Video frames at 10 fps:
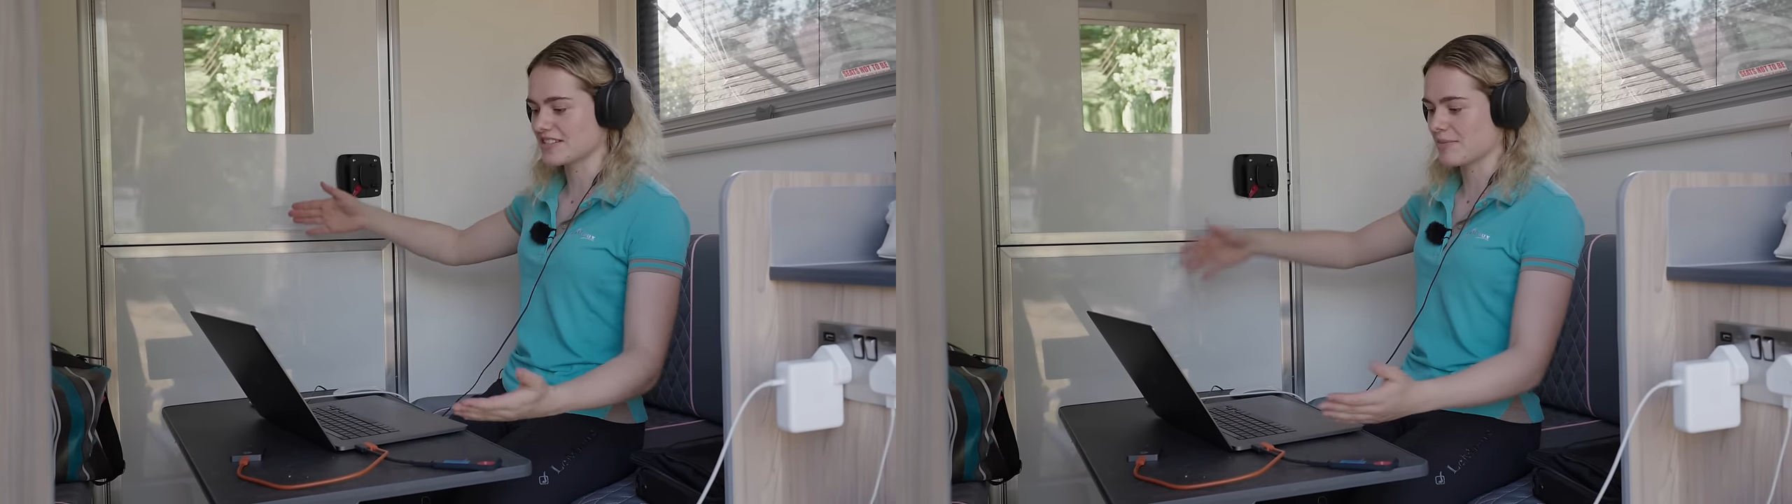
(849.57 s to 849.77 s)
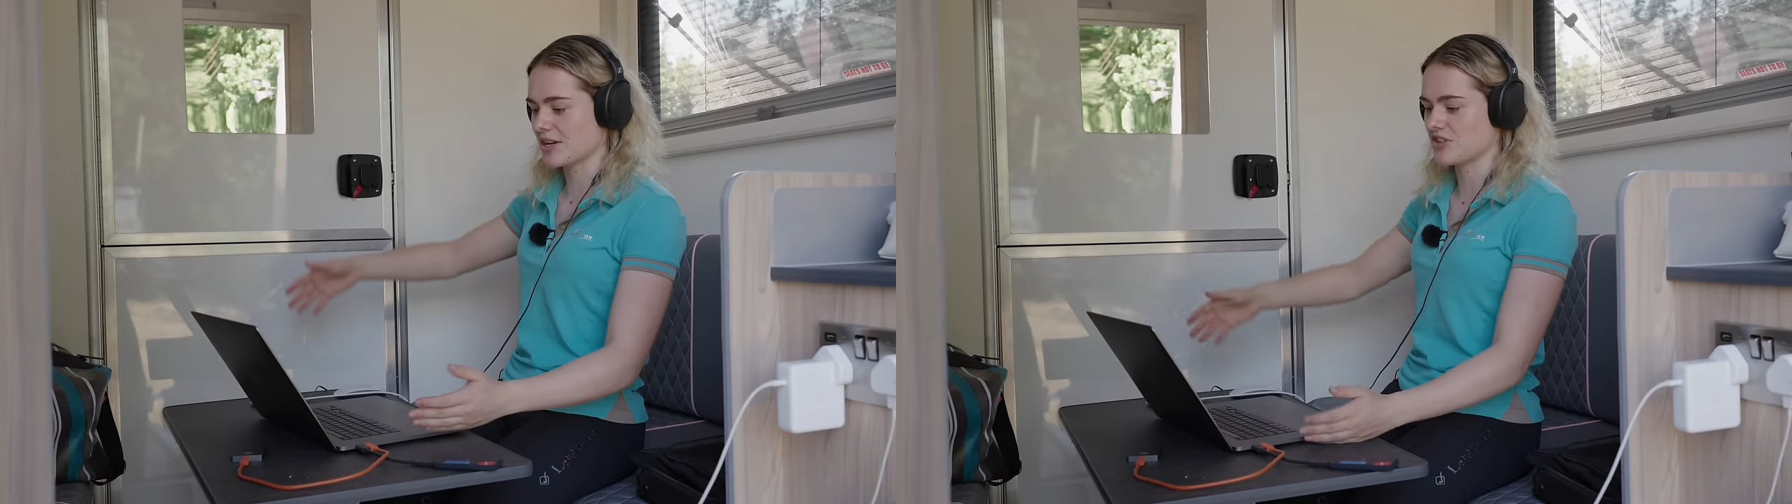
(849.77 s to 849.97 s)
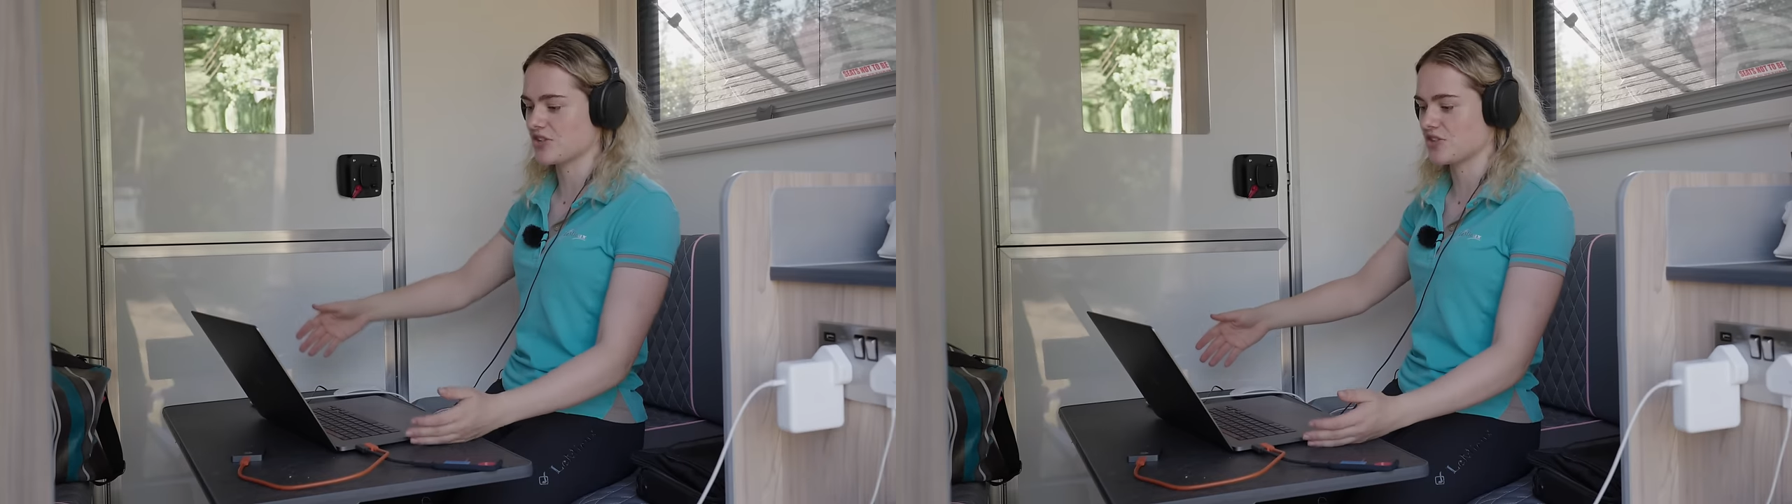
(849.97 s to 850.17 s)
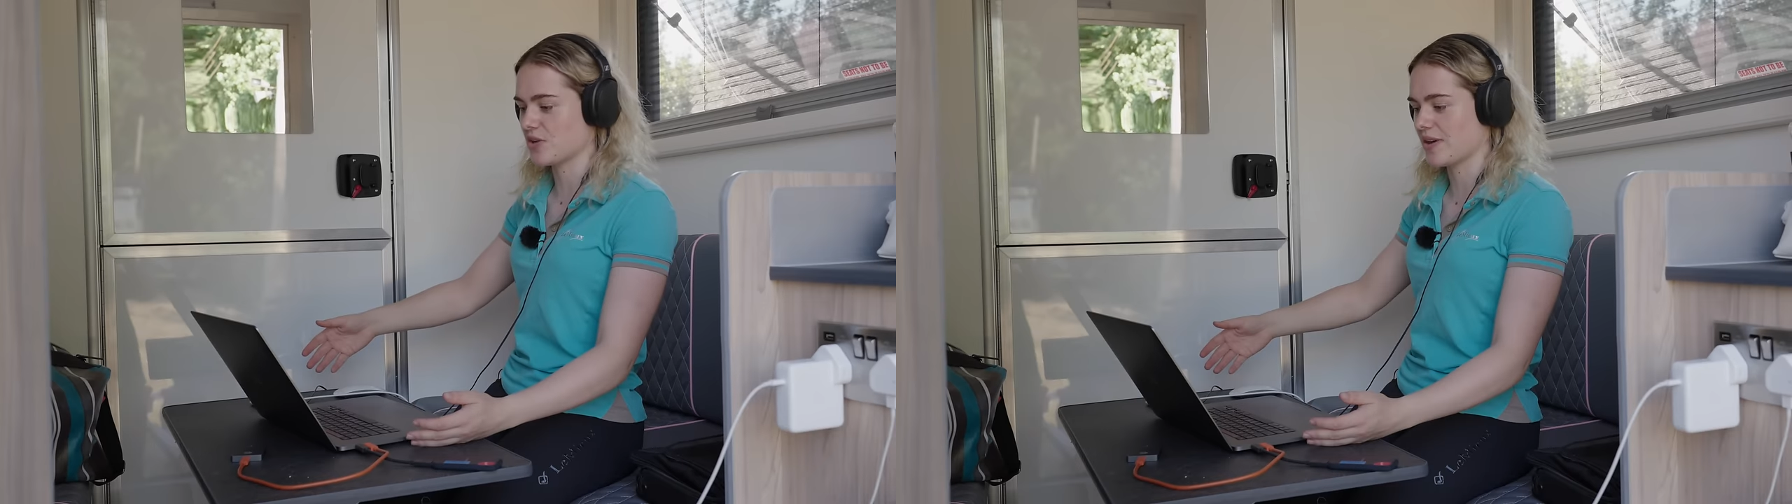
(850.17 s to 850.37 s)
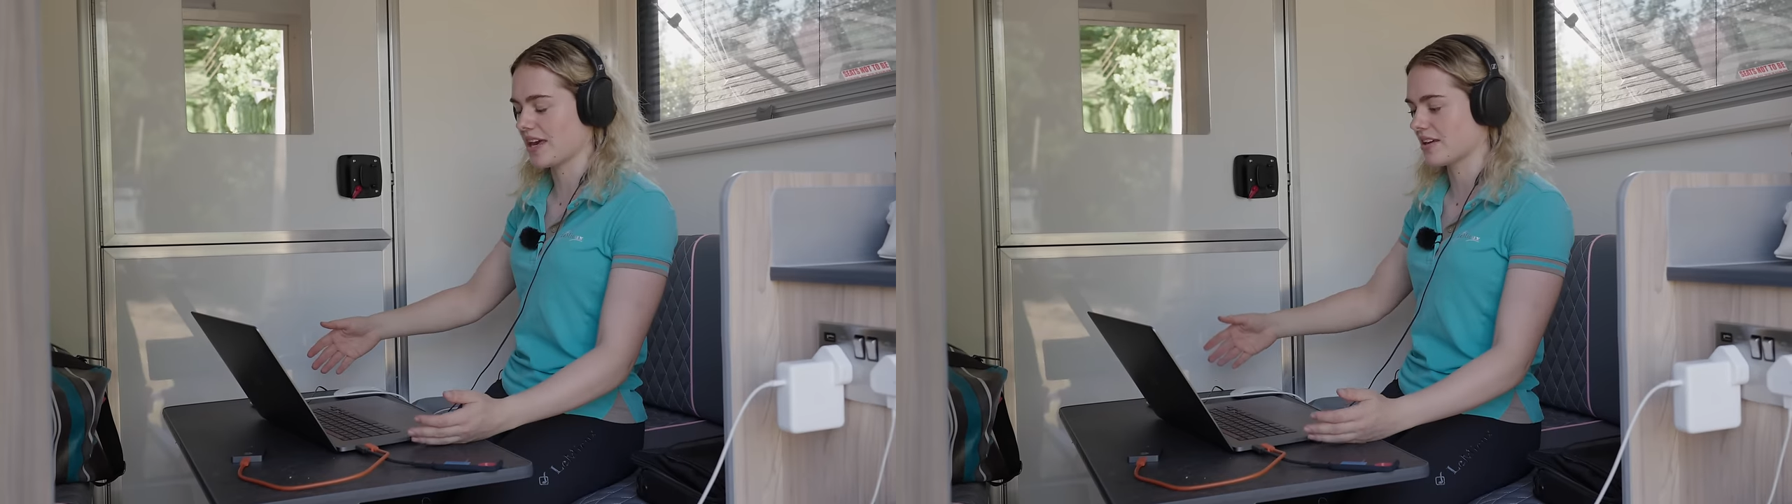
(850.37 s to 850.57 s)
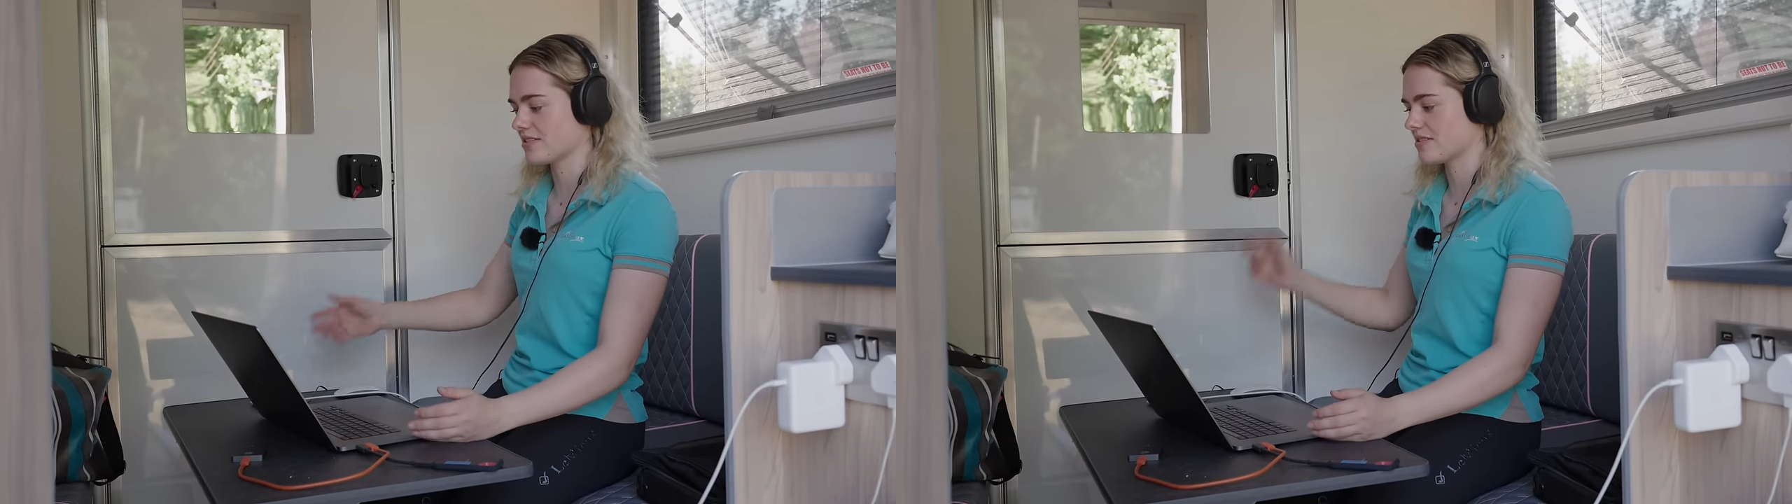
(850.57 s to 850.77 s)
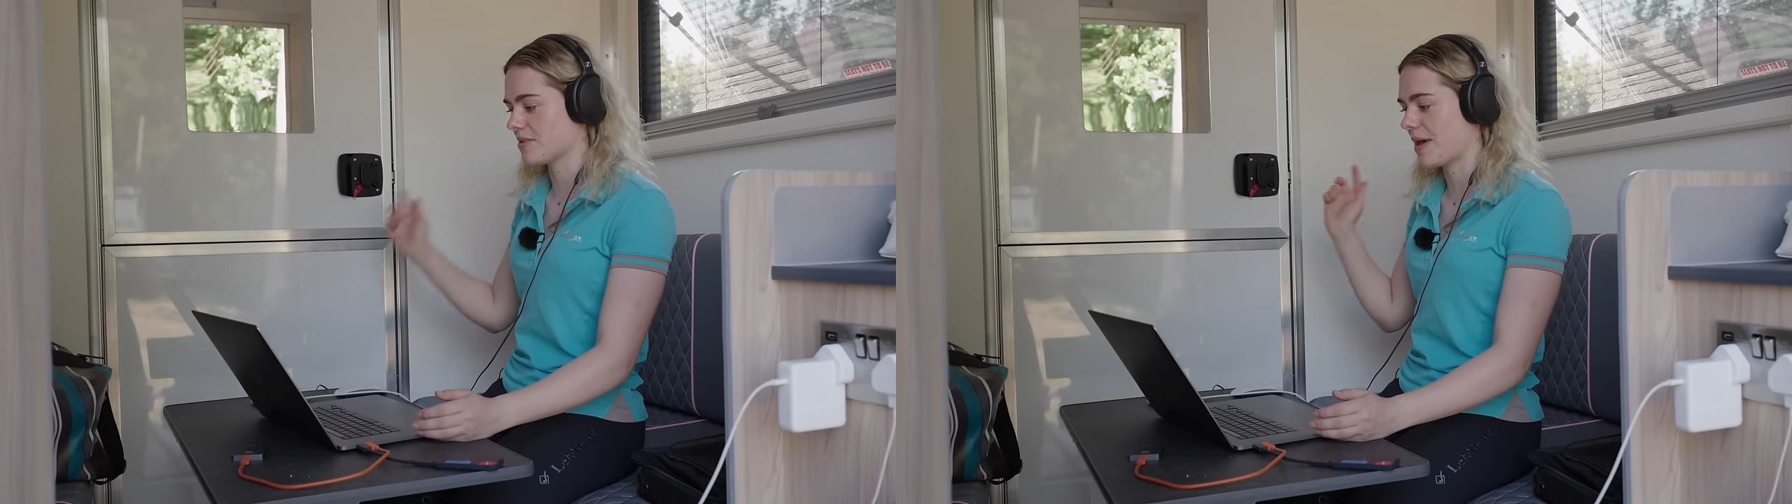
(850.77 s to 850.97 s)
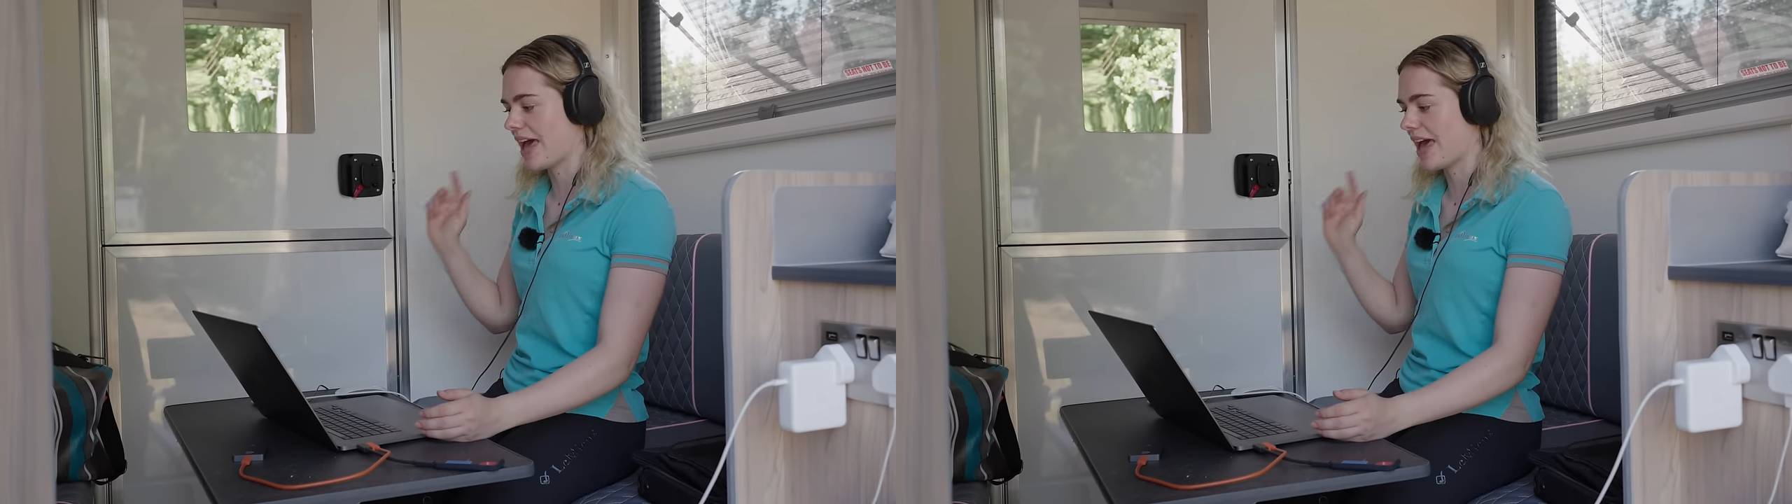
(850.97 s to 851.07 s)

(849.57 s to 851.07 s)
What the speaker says: I'm actually just doing some